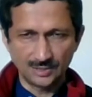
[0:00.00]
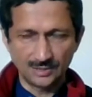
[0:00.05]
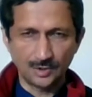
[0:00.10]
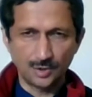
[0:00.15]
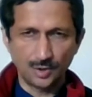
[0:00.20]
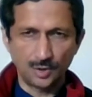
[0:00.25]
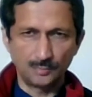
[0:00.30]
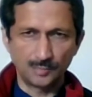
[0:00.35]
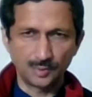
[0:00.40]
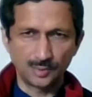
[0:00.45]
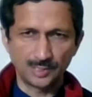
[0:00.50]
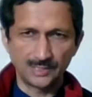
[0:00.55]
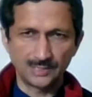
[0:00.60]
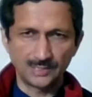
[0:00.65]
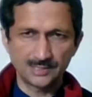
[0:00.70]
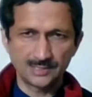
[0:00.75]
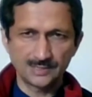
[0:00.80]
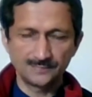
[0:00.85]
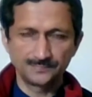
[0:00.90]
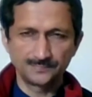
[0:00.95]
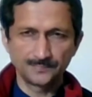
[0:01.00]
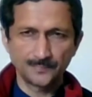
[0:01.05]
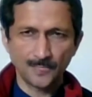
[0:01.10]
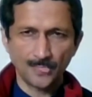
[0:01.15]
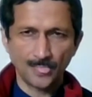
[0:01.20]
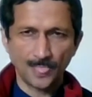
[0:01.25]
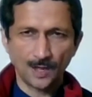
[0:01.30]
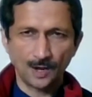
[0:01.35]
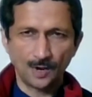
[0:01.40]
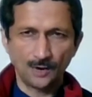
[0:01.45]
components
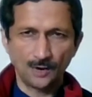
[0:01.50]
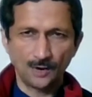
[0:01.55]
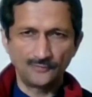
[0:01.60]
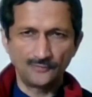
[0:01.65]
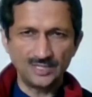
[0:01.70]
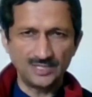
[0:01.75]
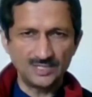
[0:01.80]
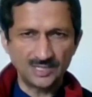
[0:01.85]
of each